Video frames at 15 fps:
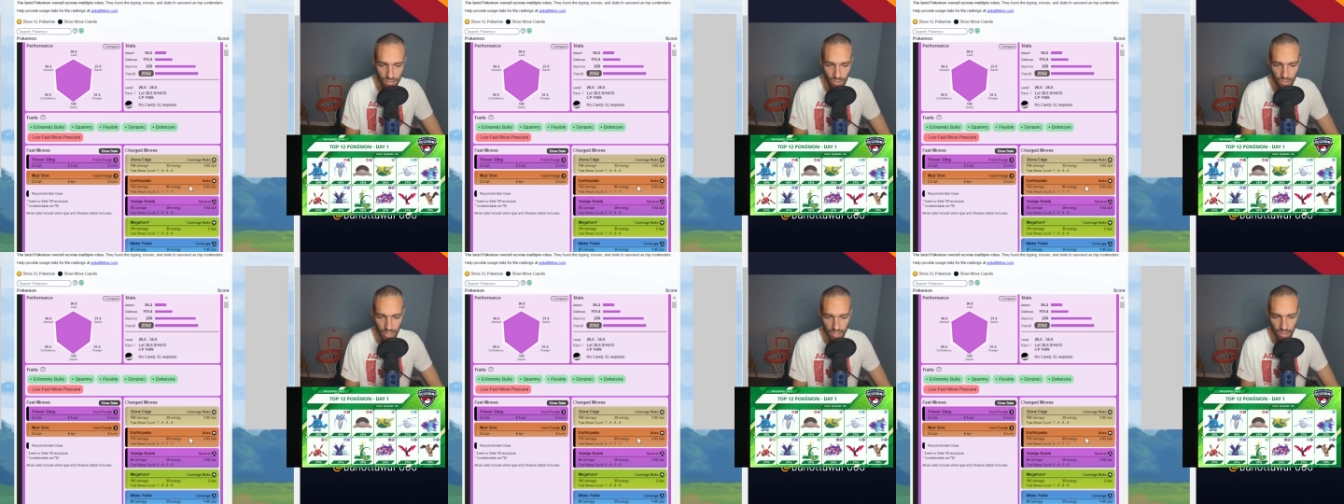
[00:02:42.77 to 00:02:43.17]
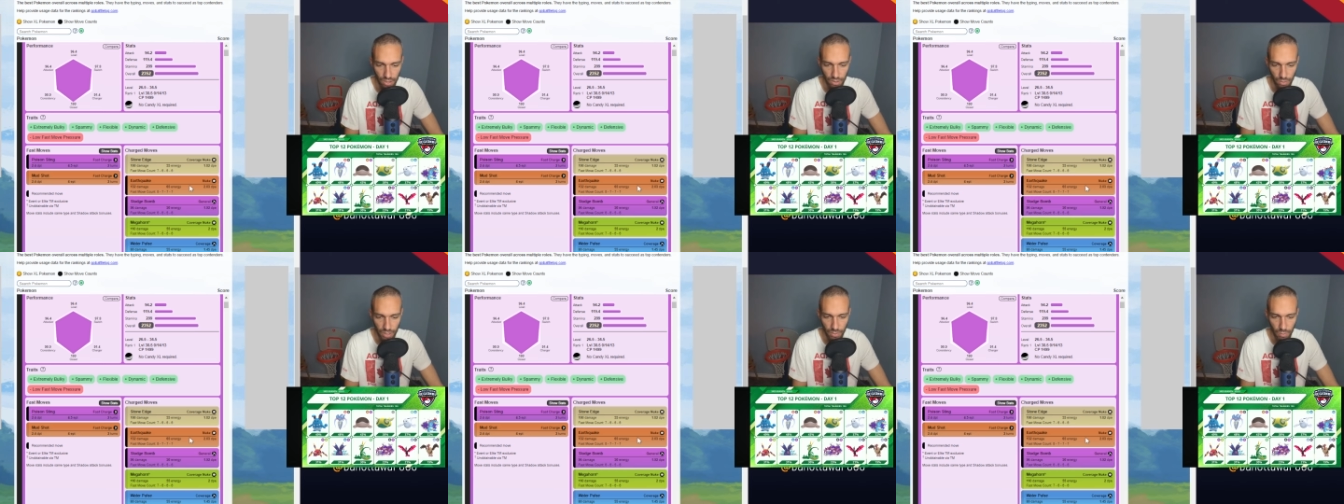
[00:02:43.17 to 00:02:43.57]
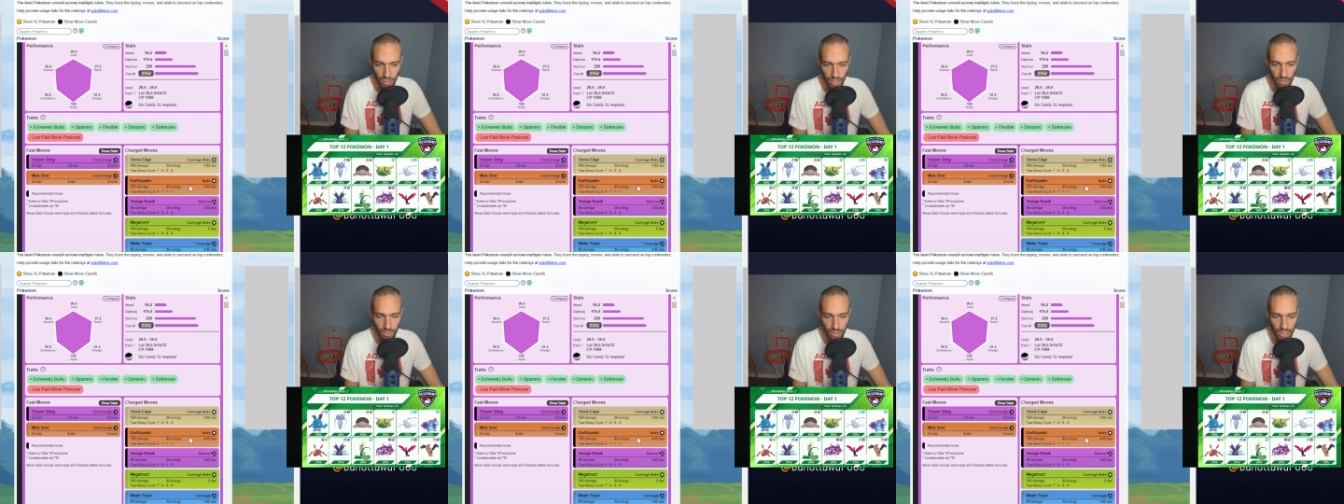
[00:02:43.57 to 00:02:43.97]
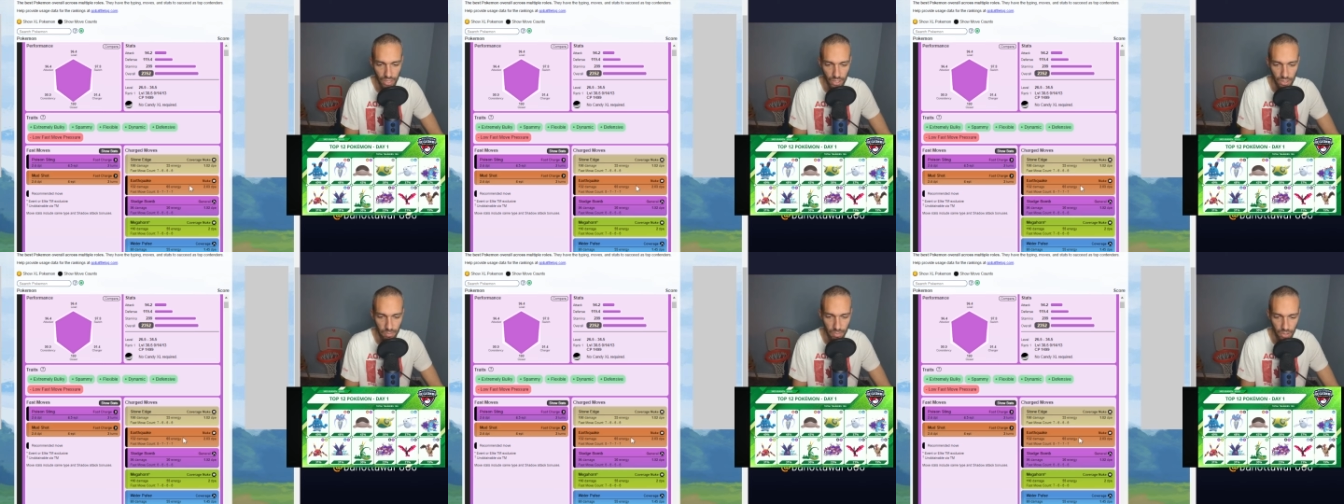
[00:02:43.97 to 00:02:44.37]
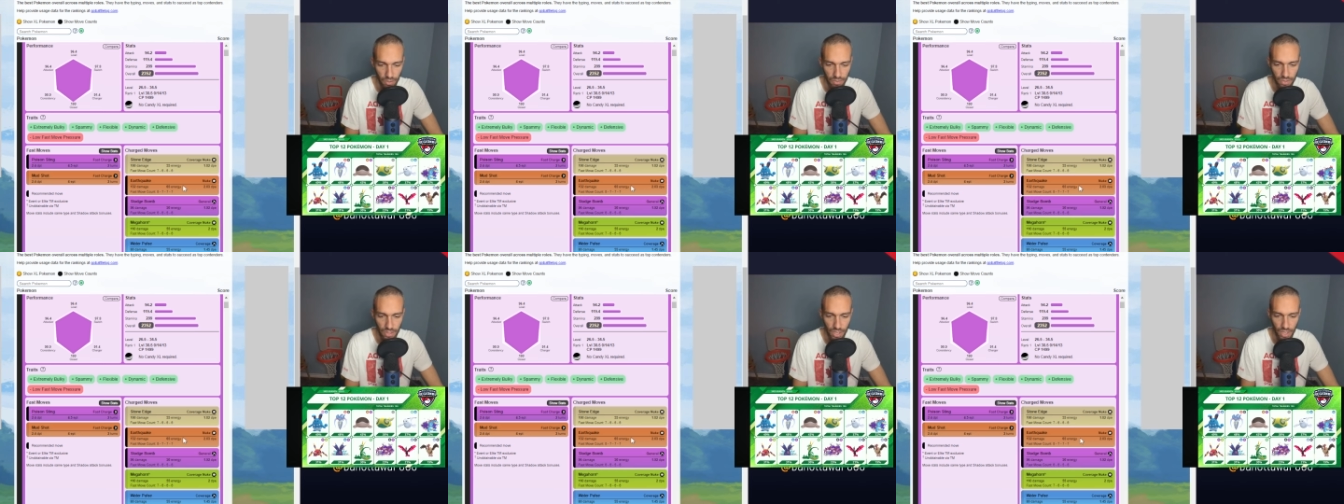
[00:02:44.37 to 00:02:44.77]
So like 3 really, really good
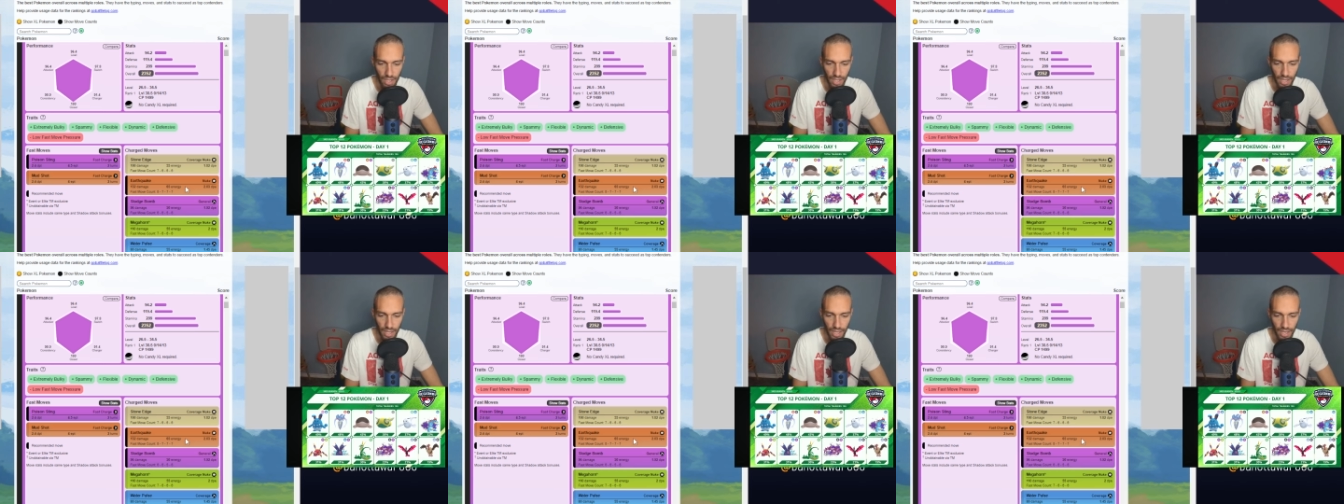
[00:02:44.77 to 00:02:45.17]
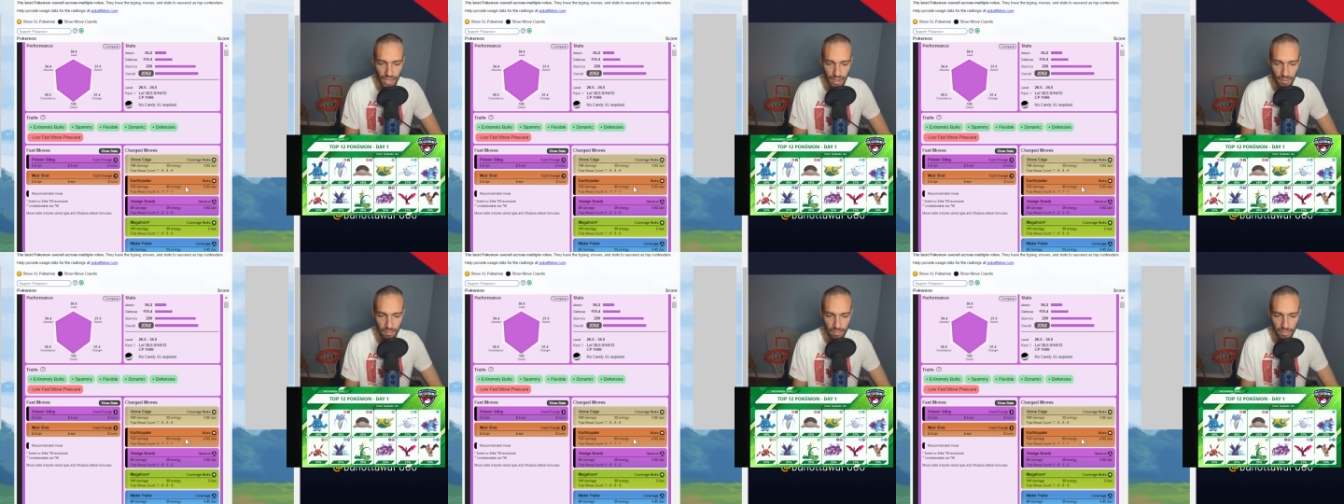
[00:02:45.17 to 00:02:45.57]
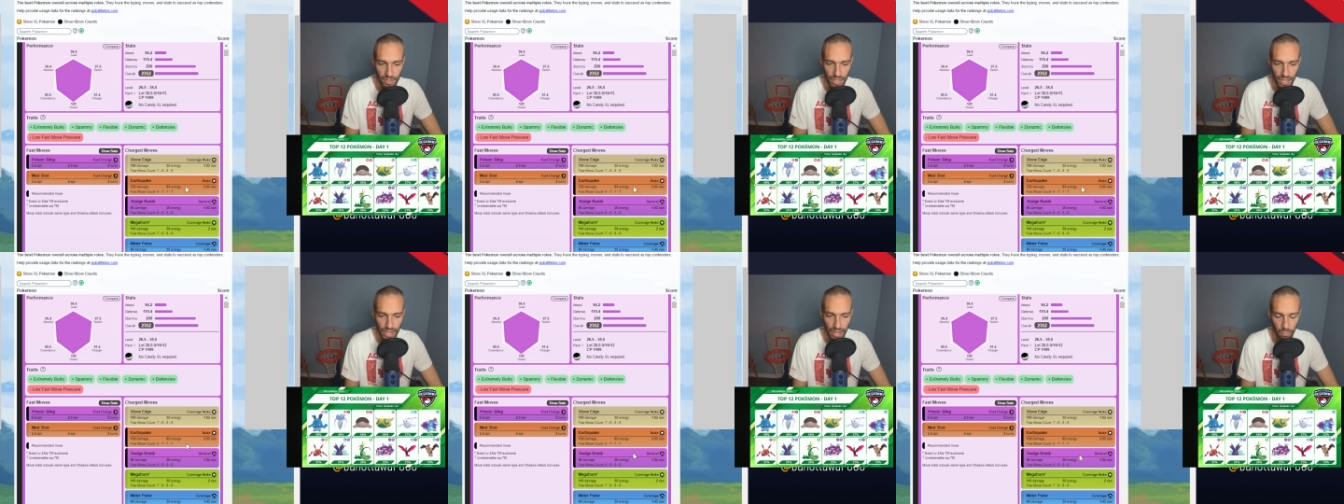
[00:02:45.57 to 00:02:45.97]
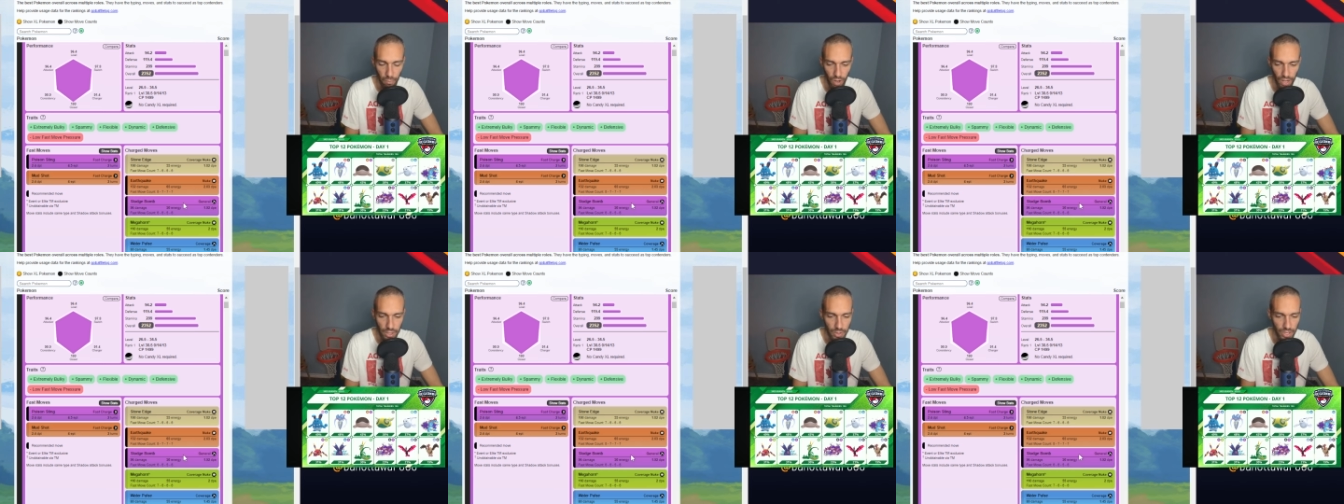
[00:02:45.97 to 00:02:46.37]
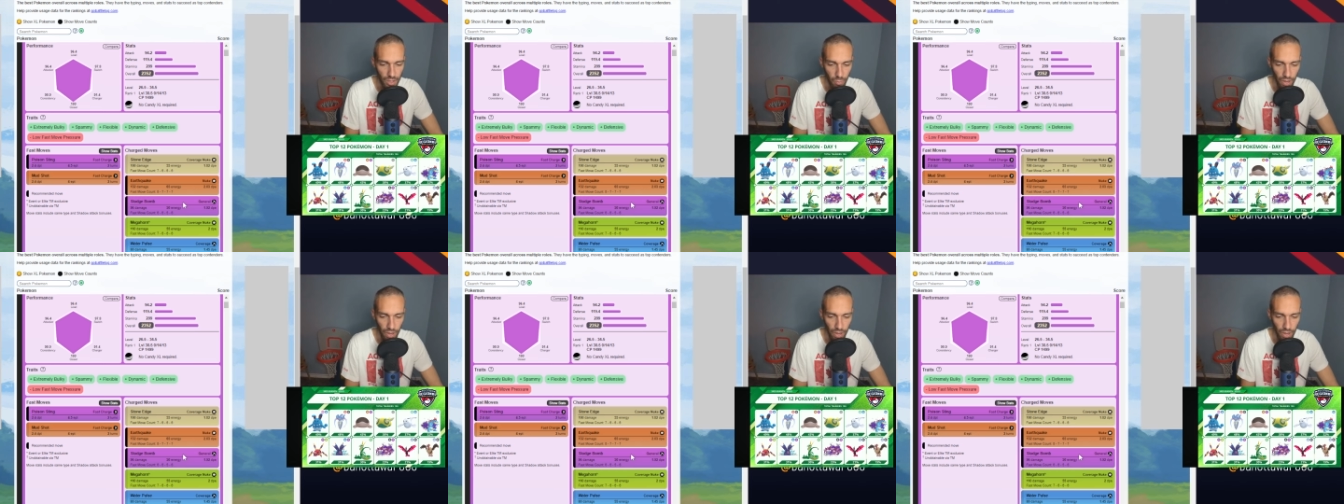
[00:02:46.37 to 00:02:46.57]
moves. And why you get away